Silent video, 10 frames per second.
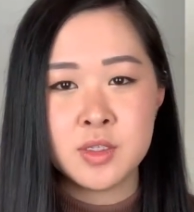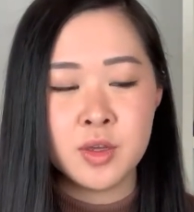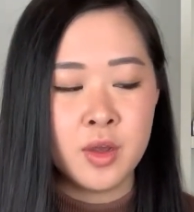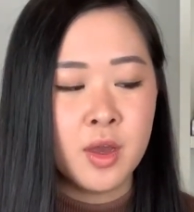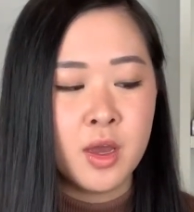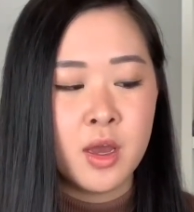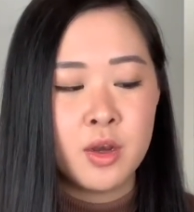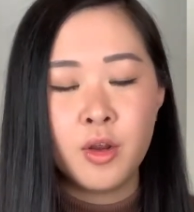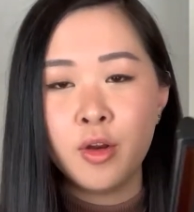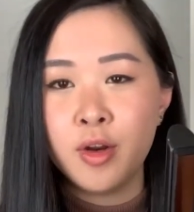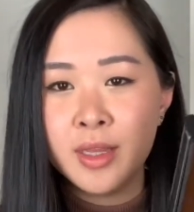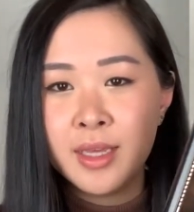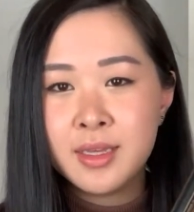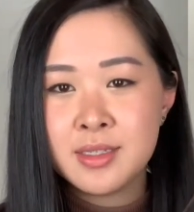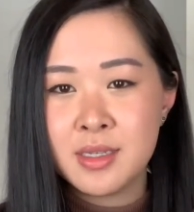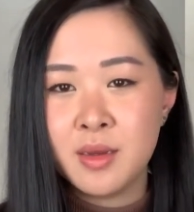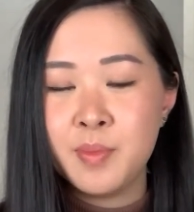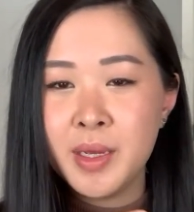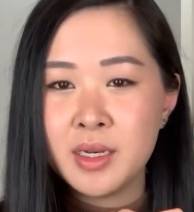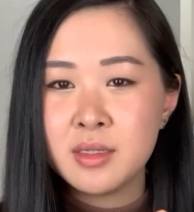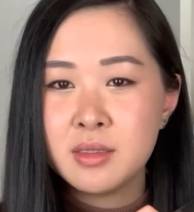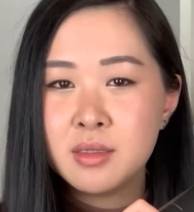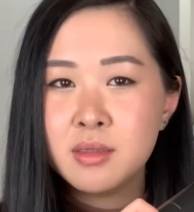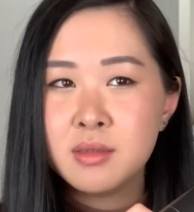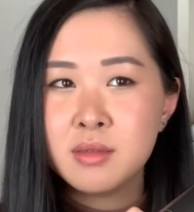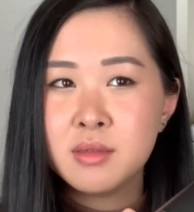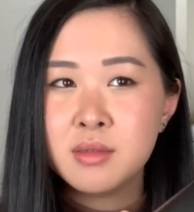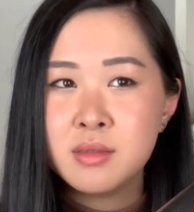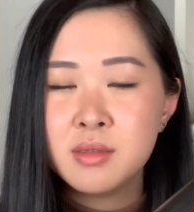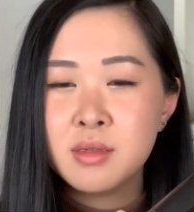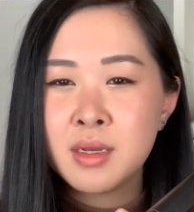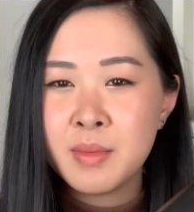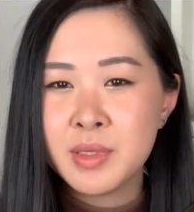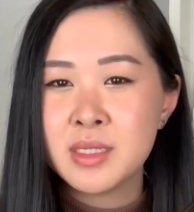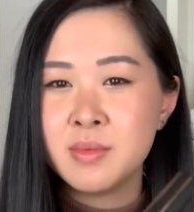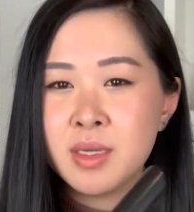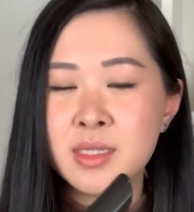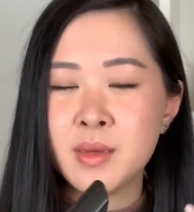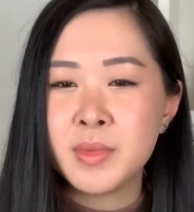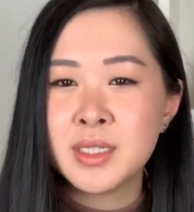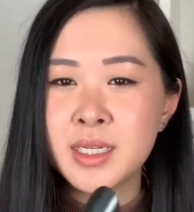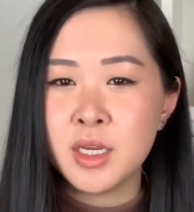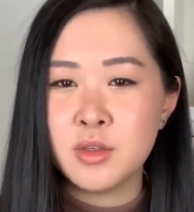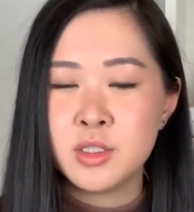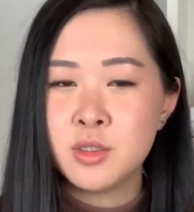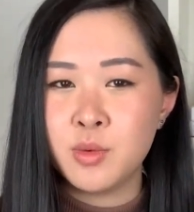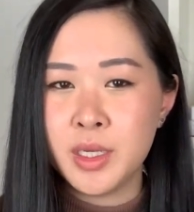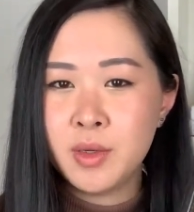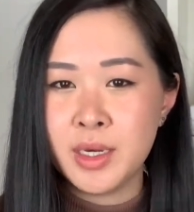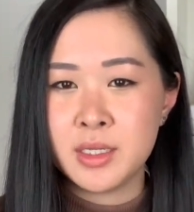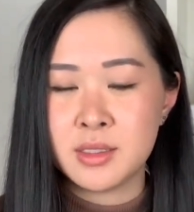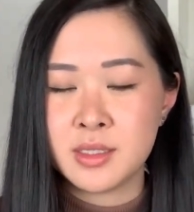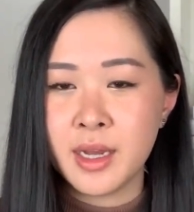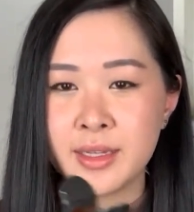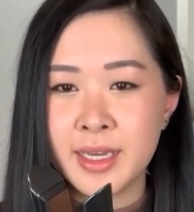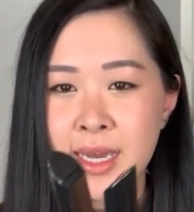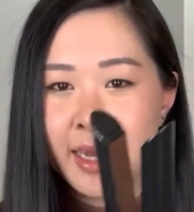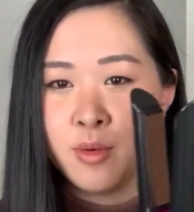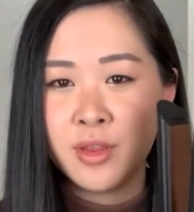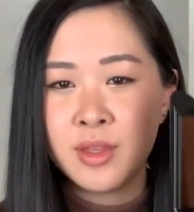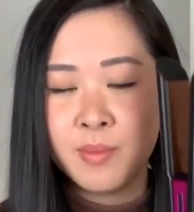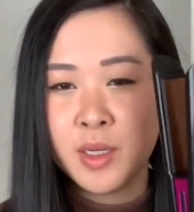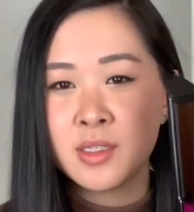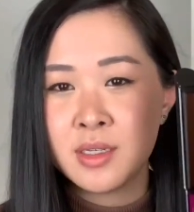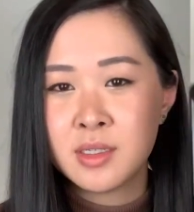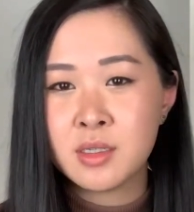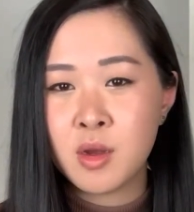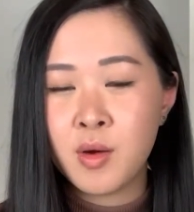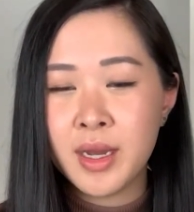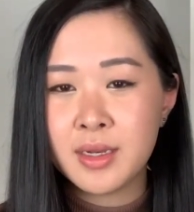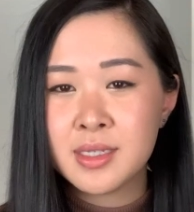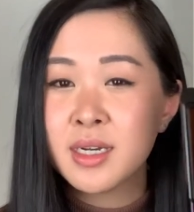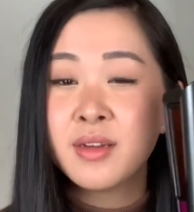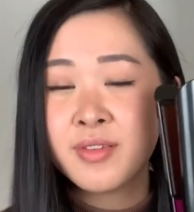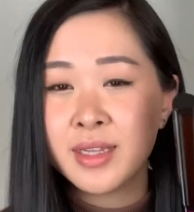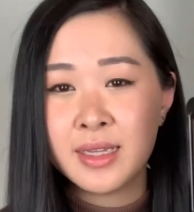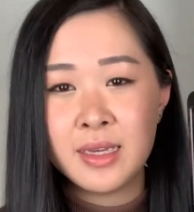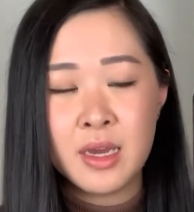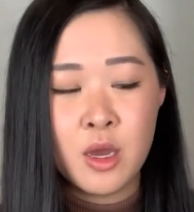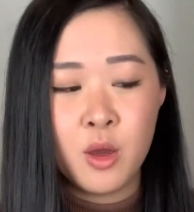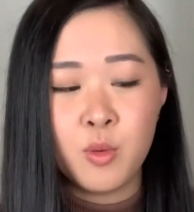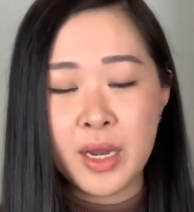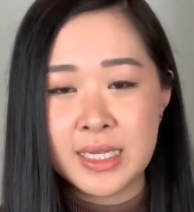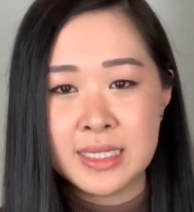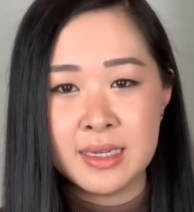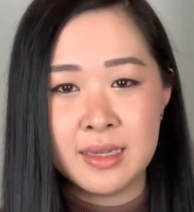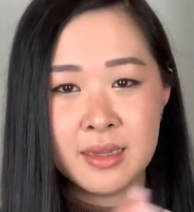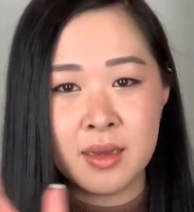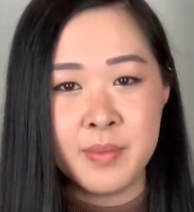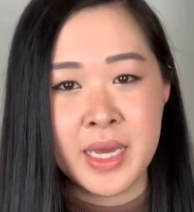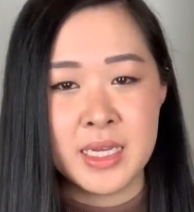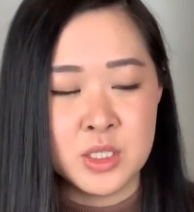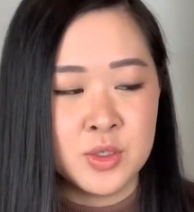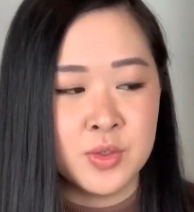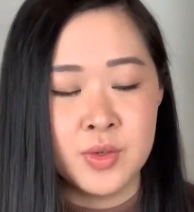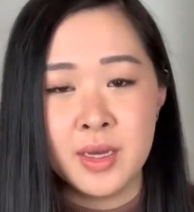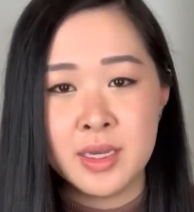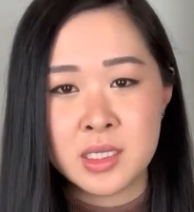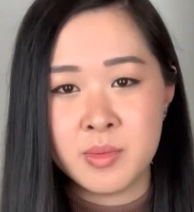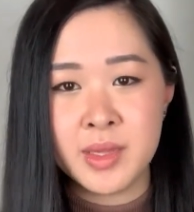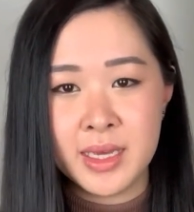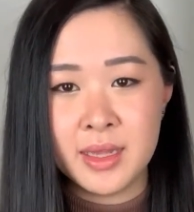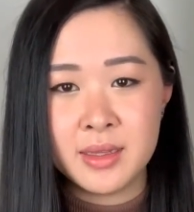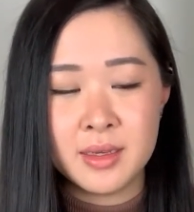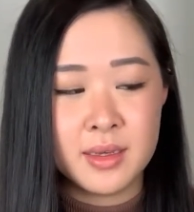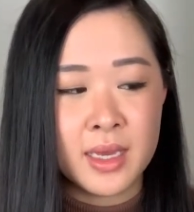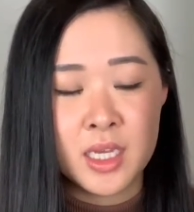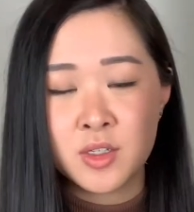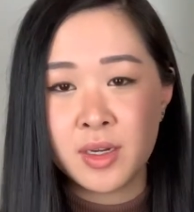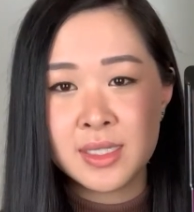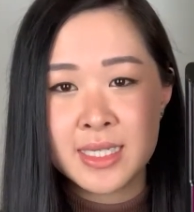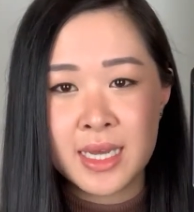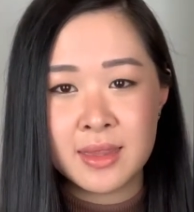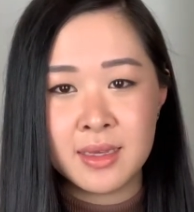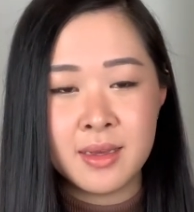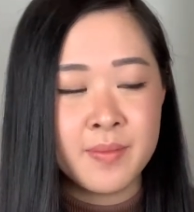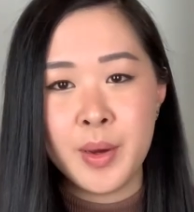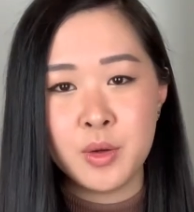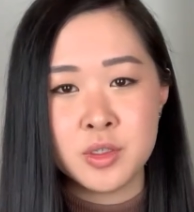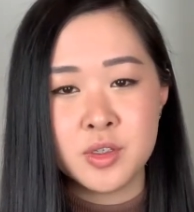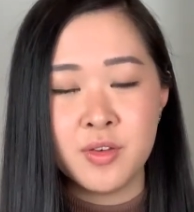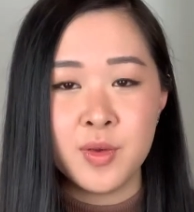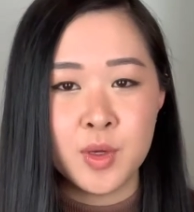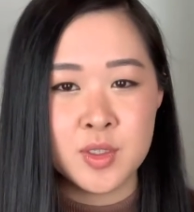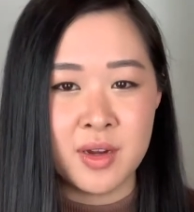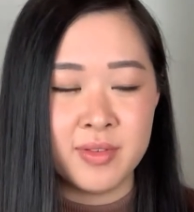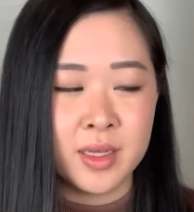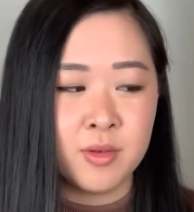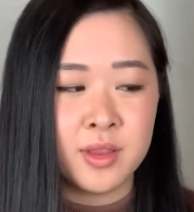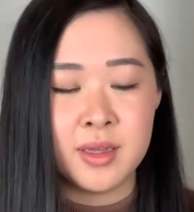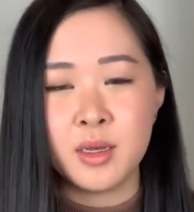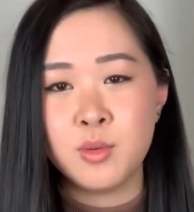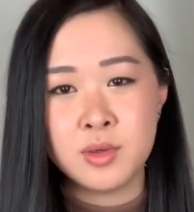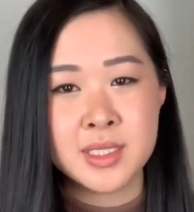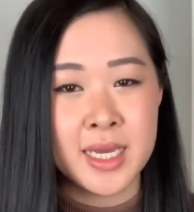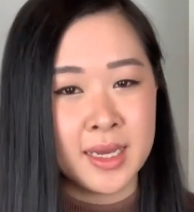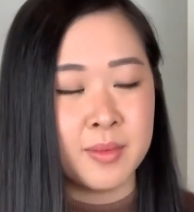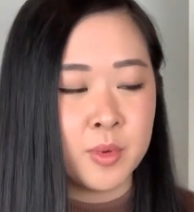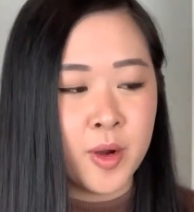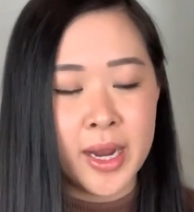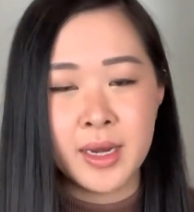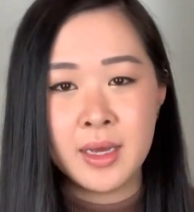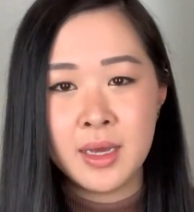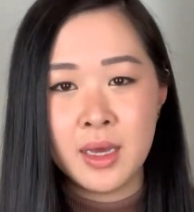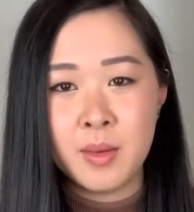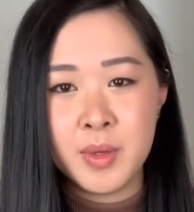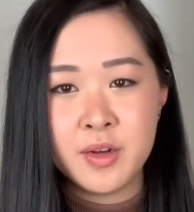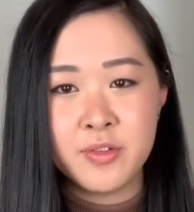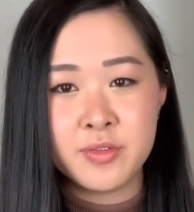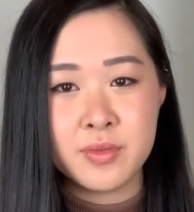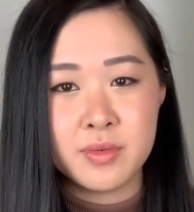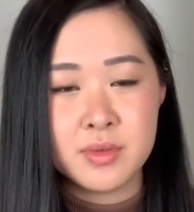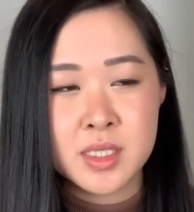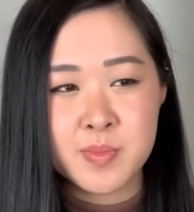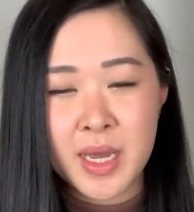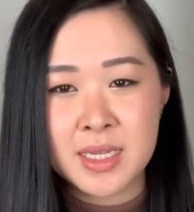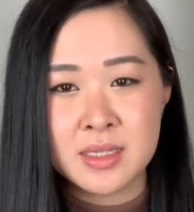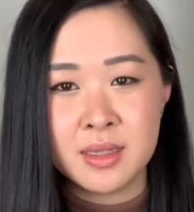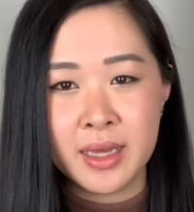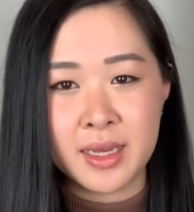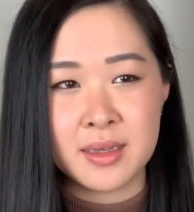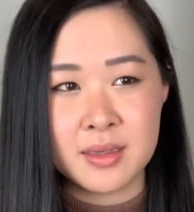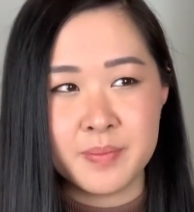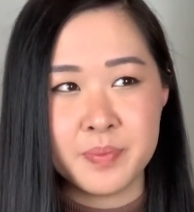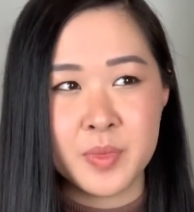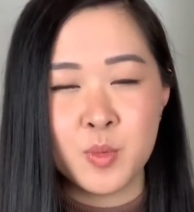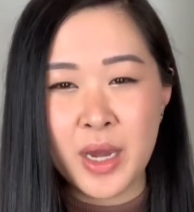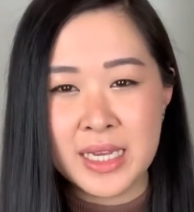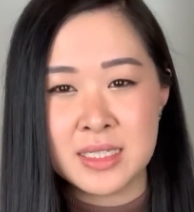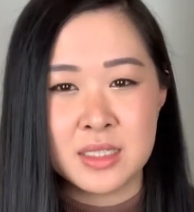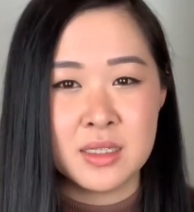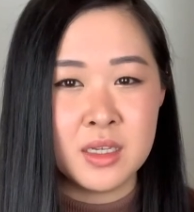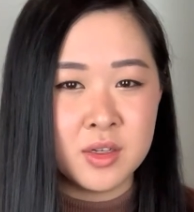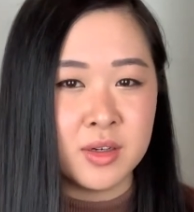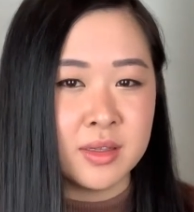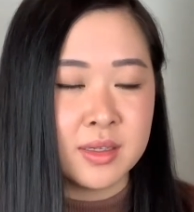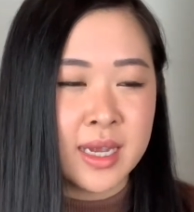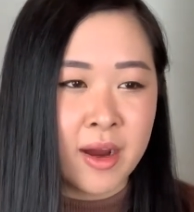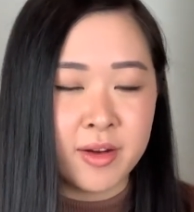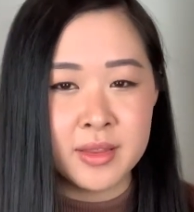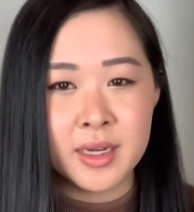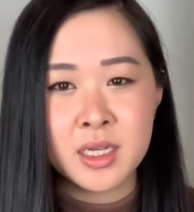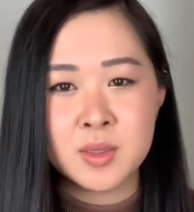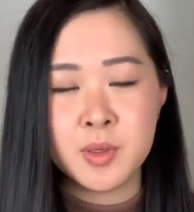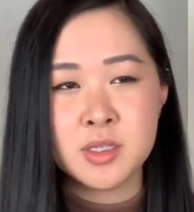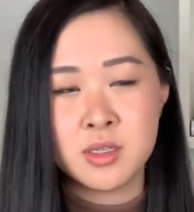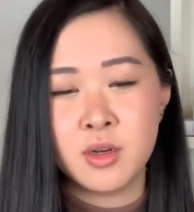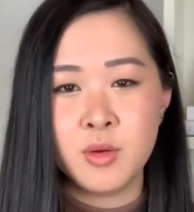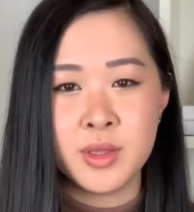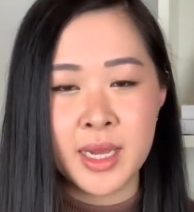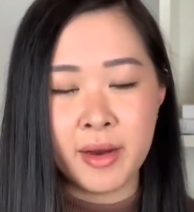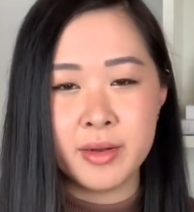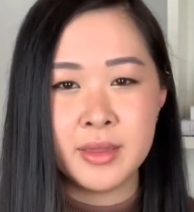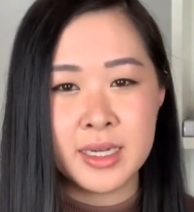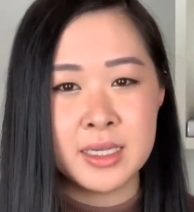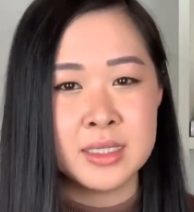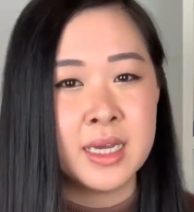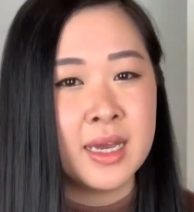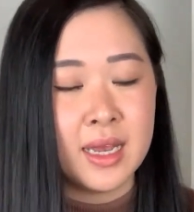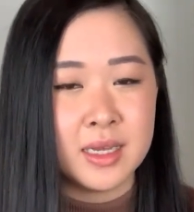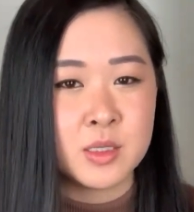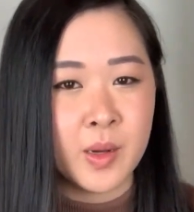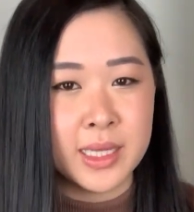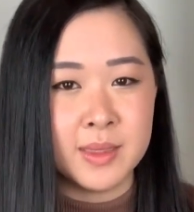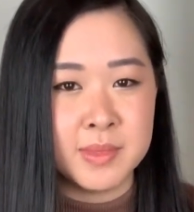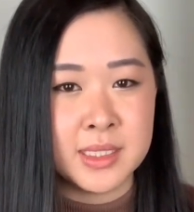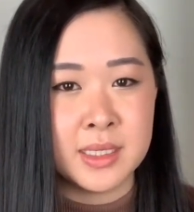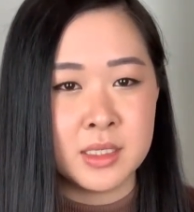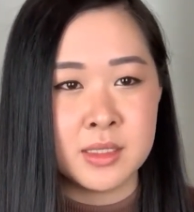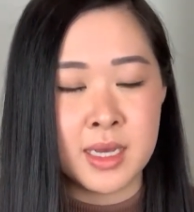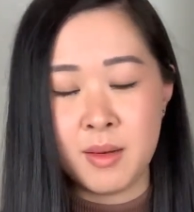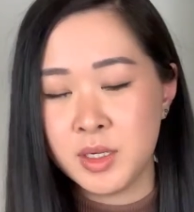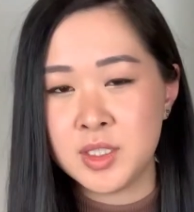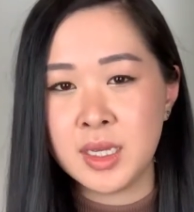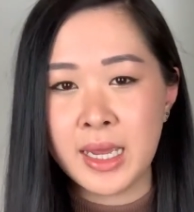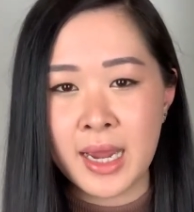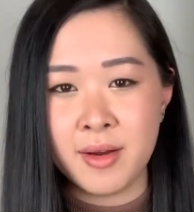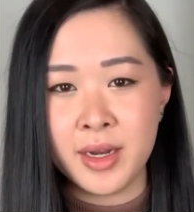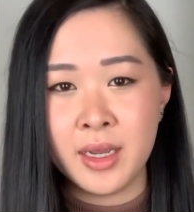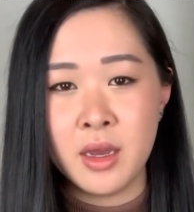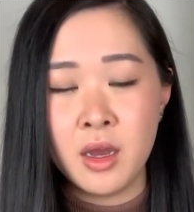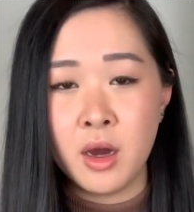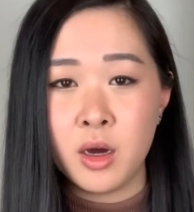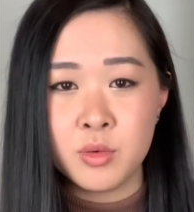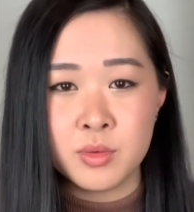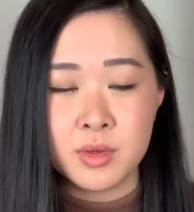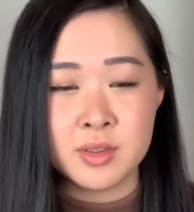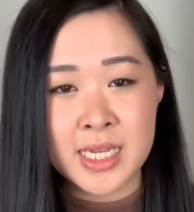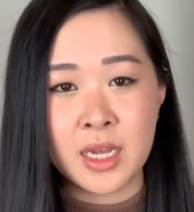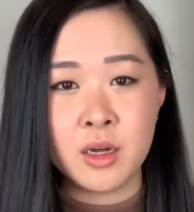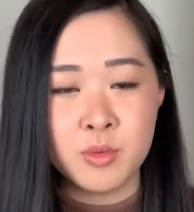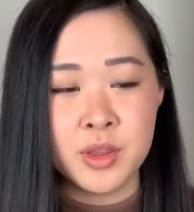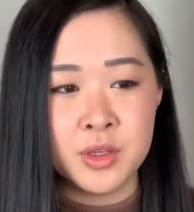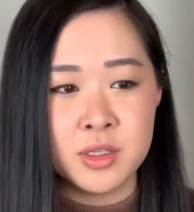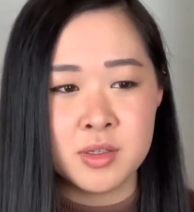So not only is it a bit cumbersome and something to get used to when you are styling your hair with it, because it is quite significantly weightier compared to some of the other hair straighteners out there, but also if you were traveling with it, it will take up quite a bit of space and like weight in your carry-on luggage, because I know with carry-on luggage it is quite limiting to how much you can carry on or take on with you.